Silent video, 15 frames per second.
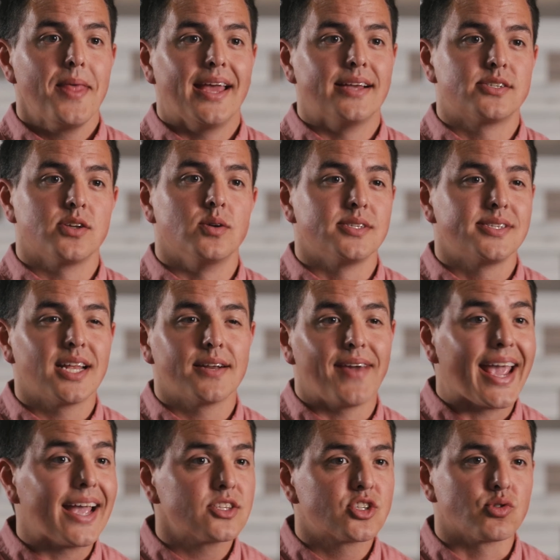And so instead of
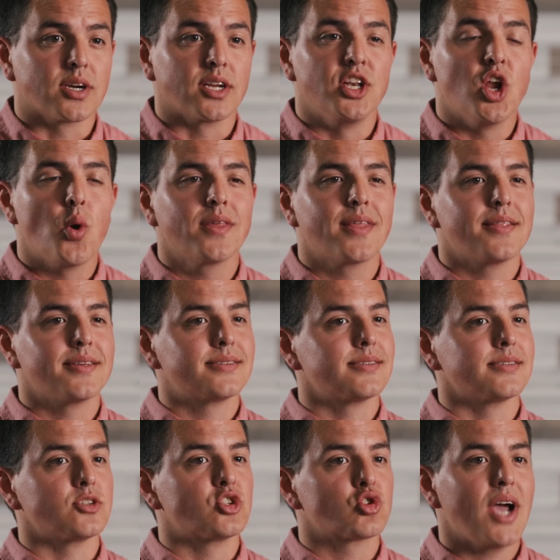answering, knowing that this
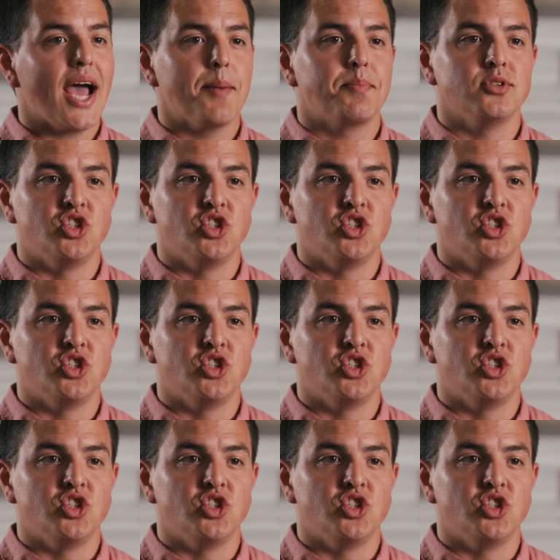is a trap,